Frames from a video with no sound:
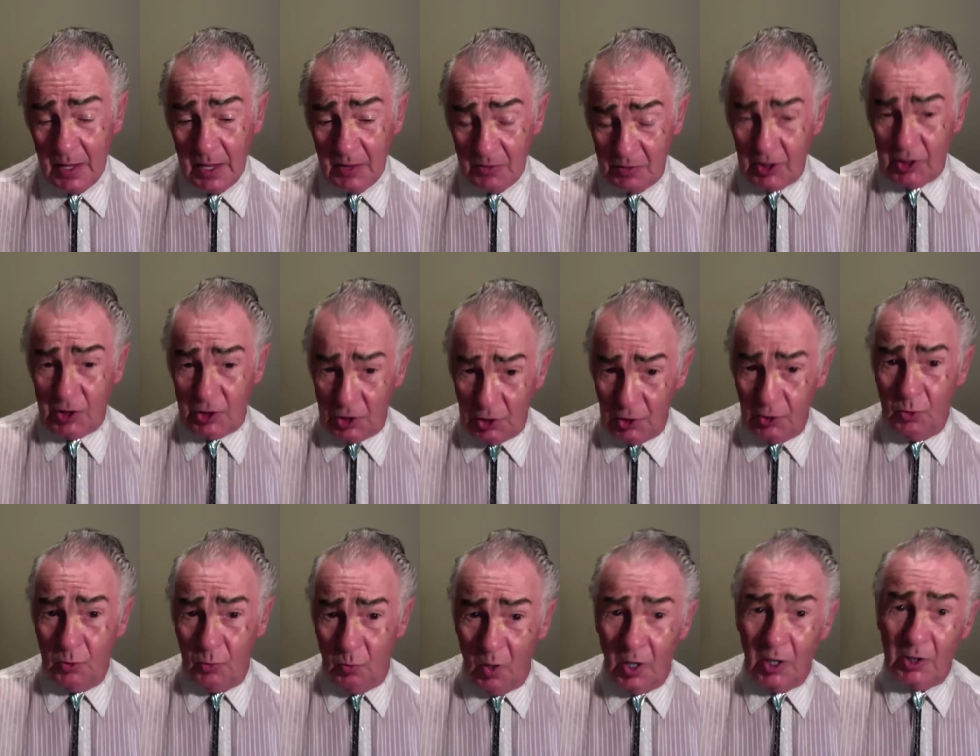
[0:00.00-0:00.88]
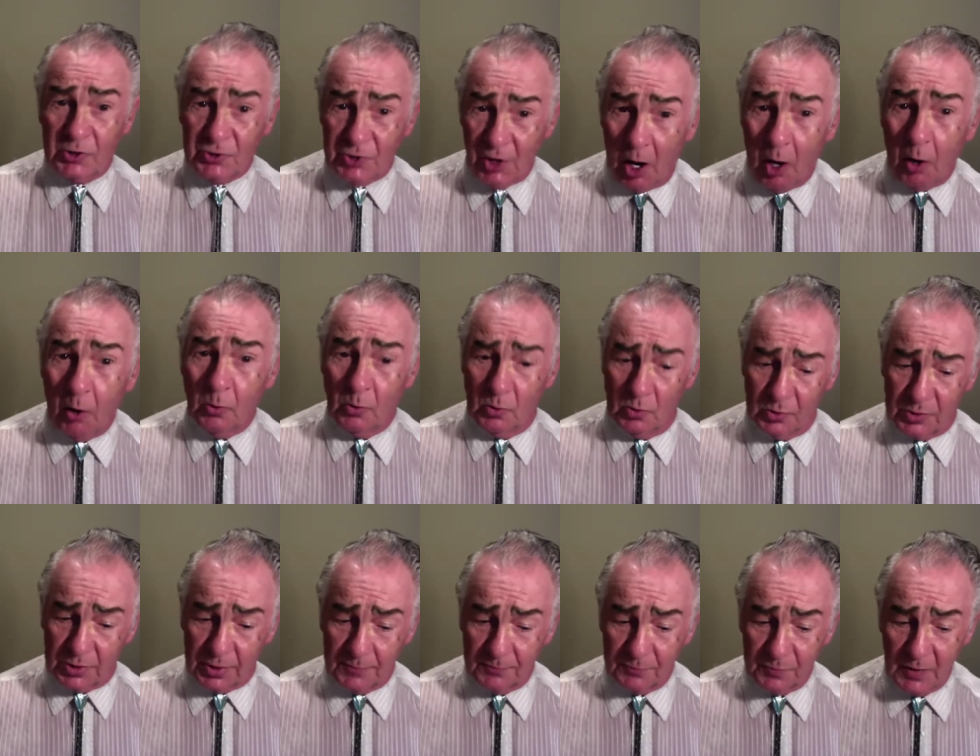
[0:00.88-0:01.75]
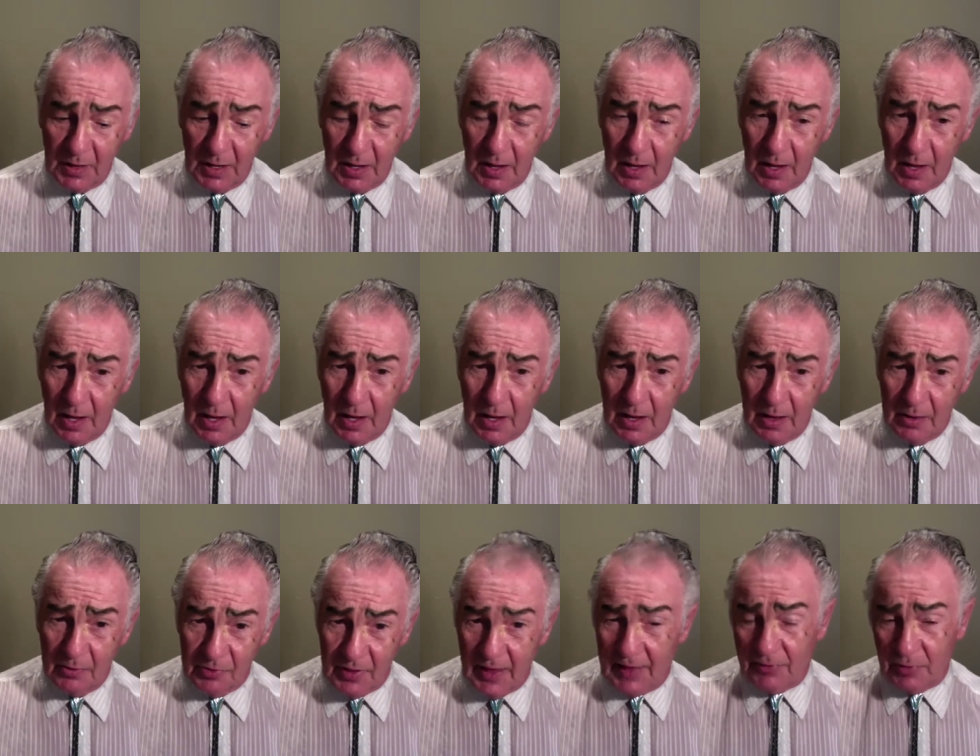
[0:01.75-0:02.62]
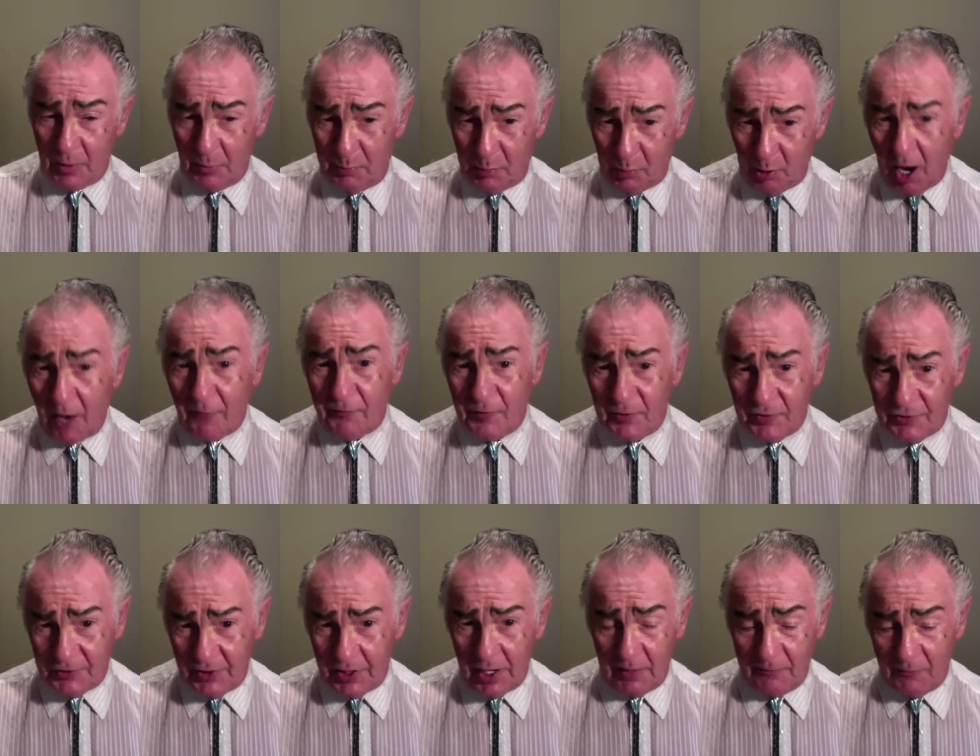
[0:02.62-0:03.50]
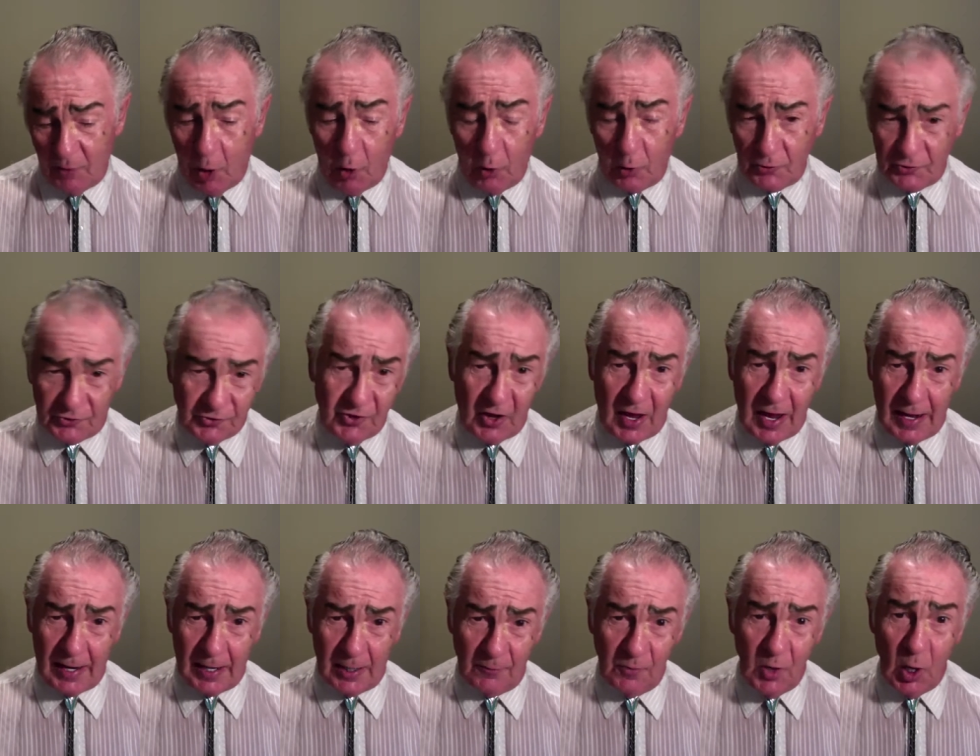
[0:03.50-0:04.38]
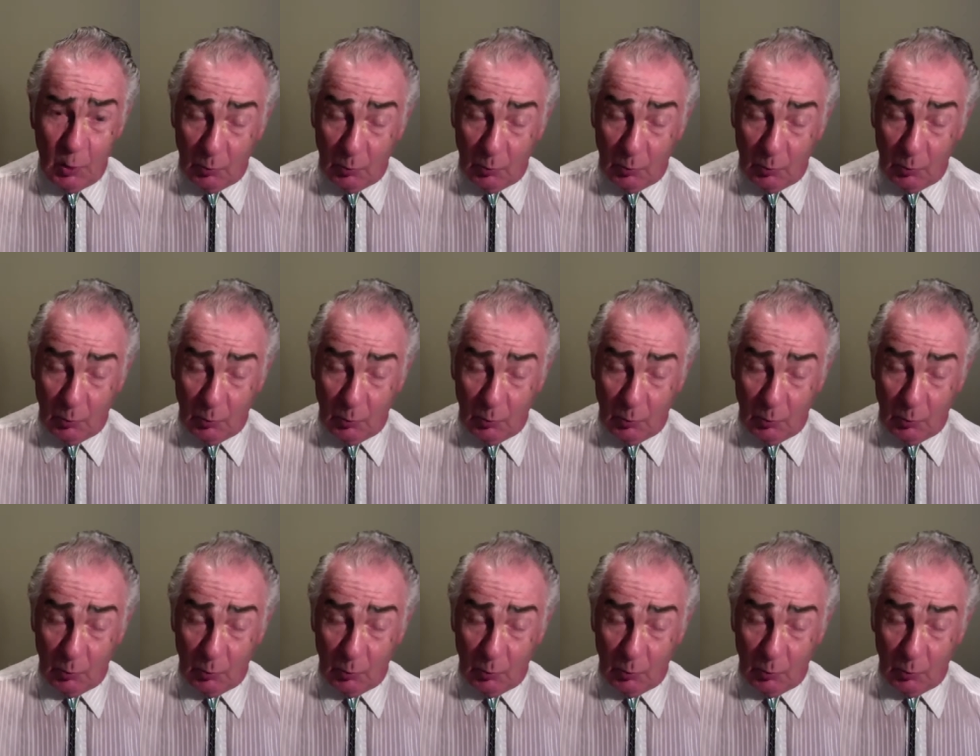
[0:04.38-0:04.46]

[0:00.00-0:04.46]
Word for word: that you were told that the prophecy of Hosea